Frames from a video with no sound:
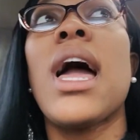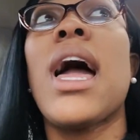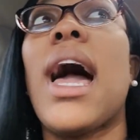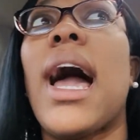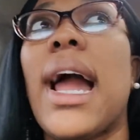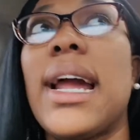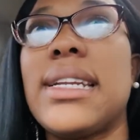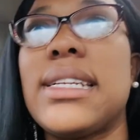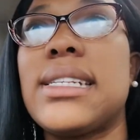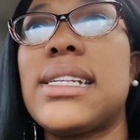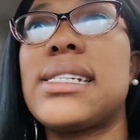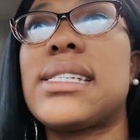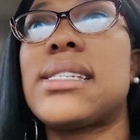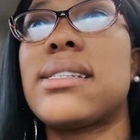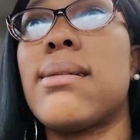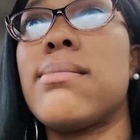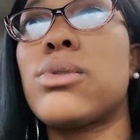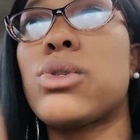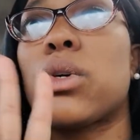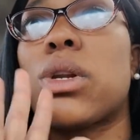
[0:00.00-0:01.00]
I needed
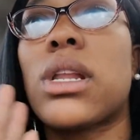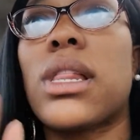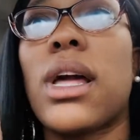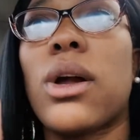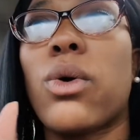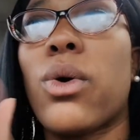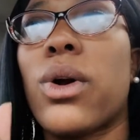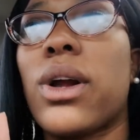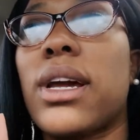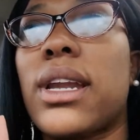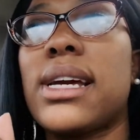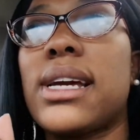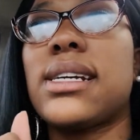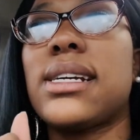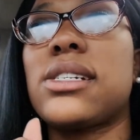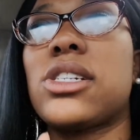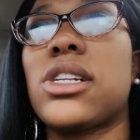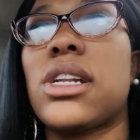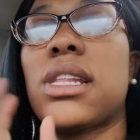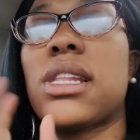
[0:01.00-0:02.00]
some sort of
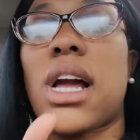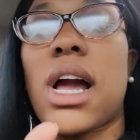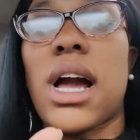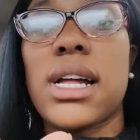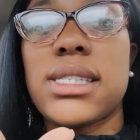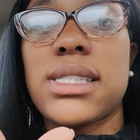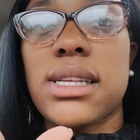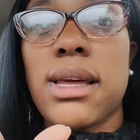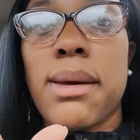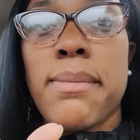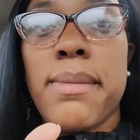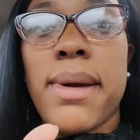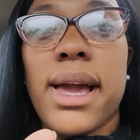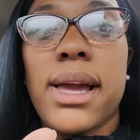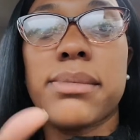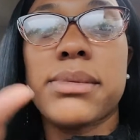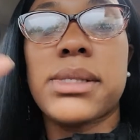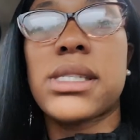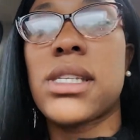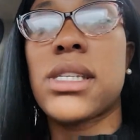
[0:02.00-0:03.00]
organization in the concept
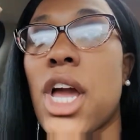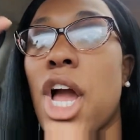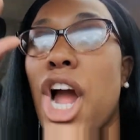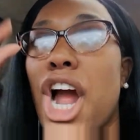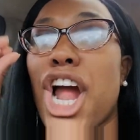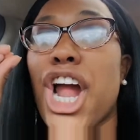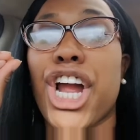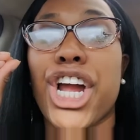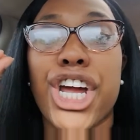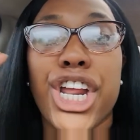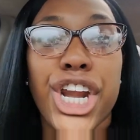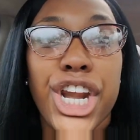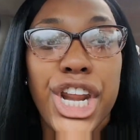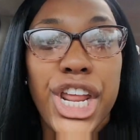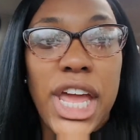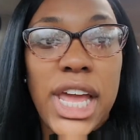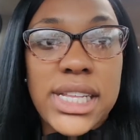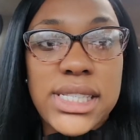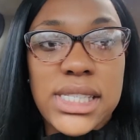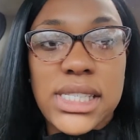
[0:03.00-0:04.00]
maps. Are
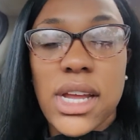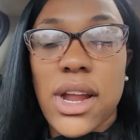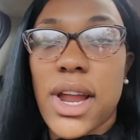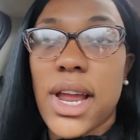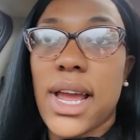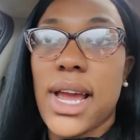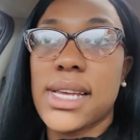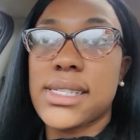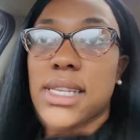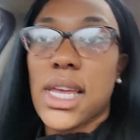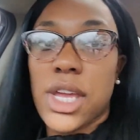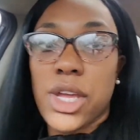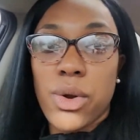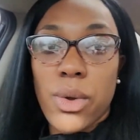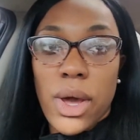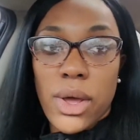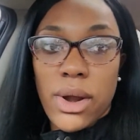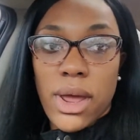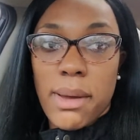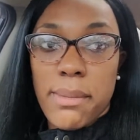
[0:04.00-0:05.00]
great. Sorry guys, you
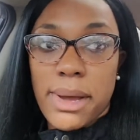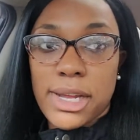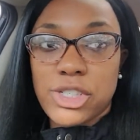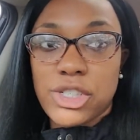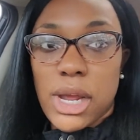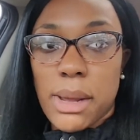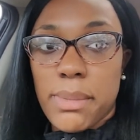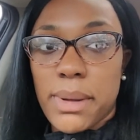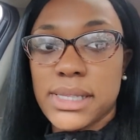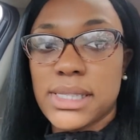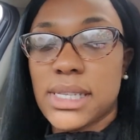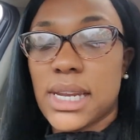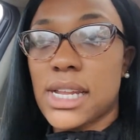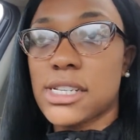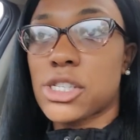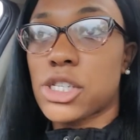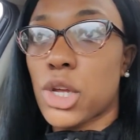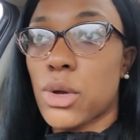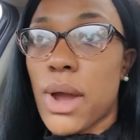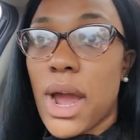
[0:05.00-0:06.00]
know I don't have my tripod today,
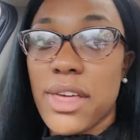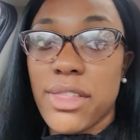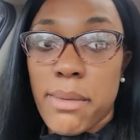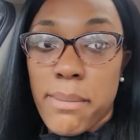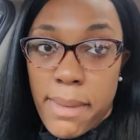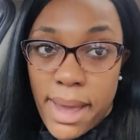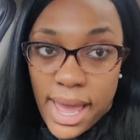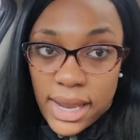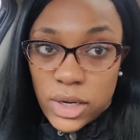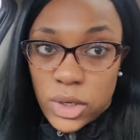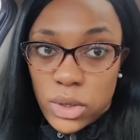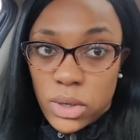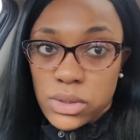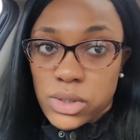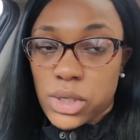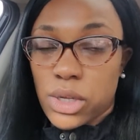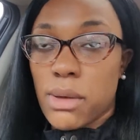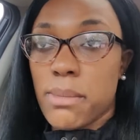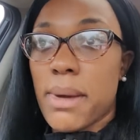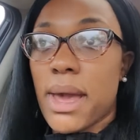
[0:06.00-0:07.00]
so you either mad
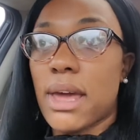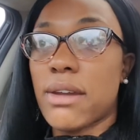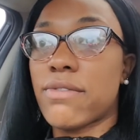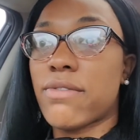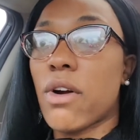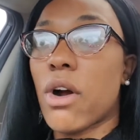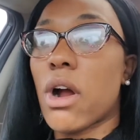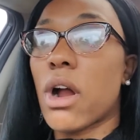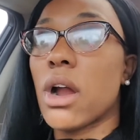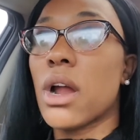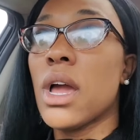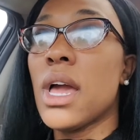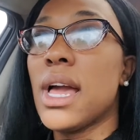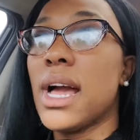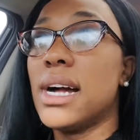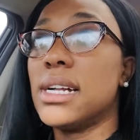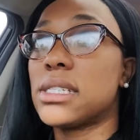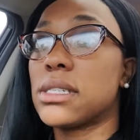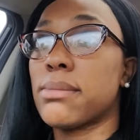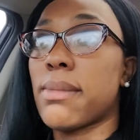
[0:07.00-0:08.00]
close or you mad far,
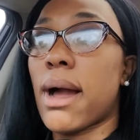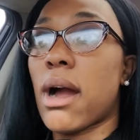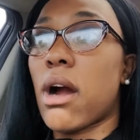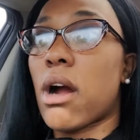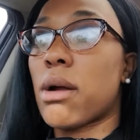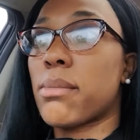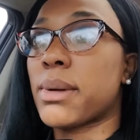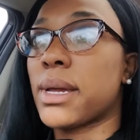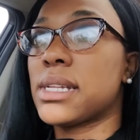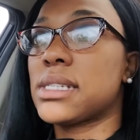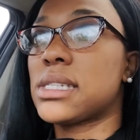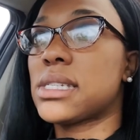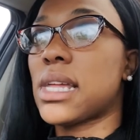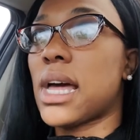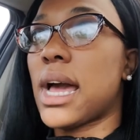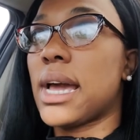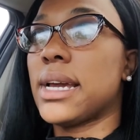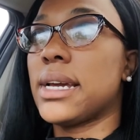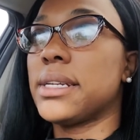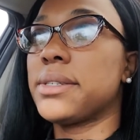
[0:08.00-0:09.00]
and so my arm gets
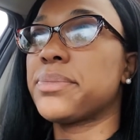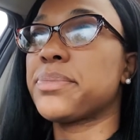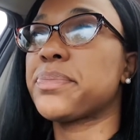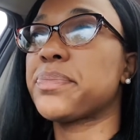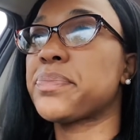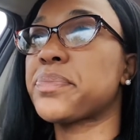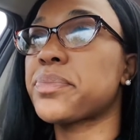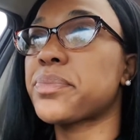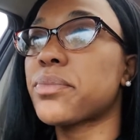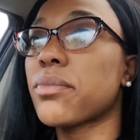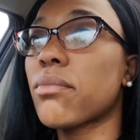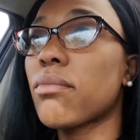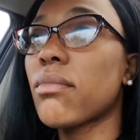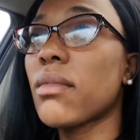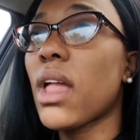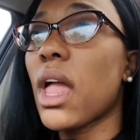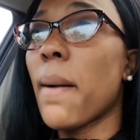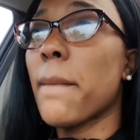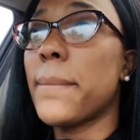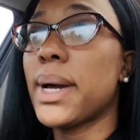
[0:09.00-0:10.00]
tired.
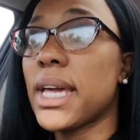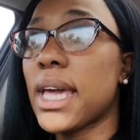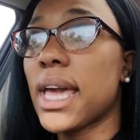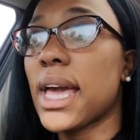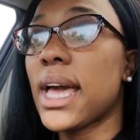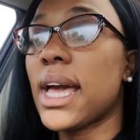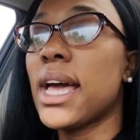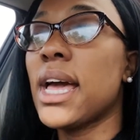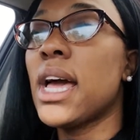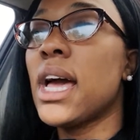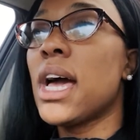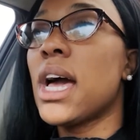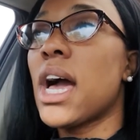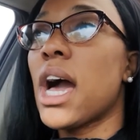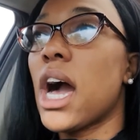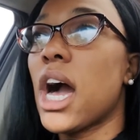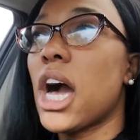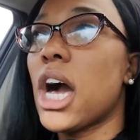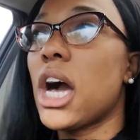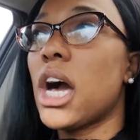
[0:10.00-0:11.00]
But yeah,
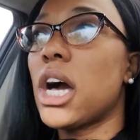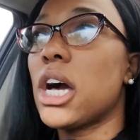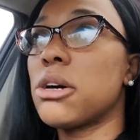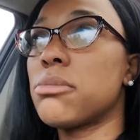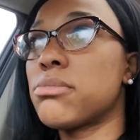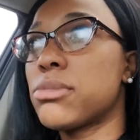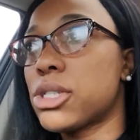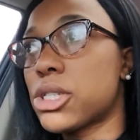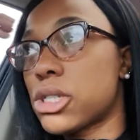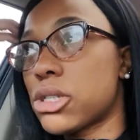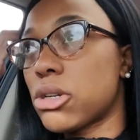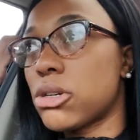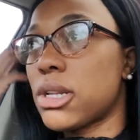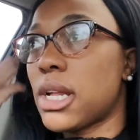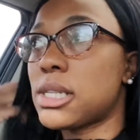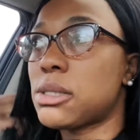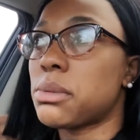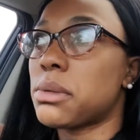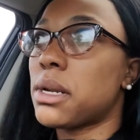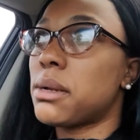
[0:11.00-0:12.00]
so
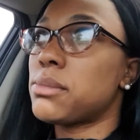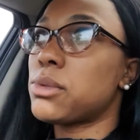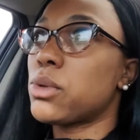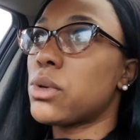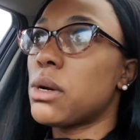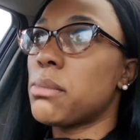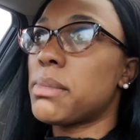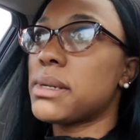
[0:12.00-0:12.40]
that's what I'm doing.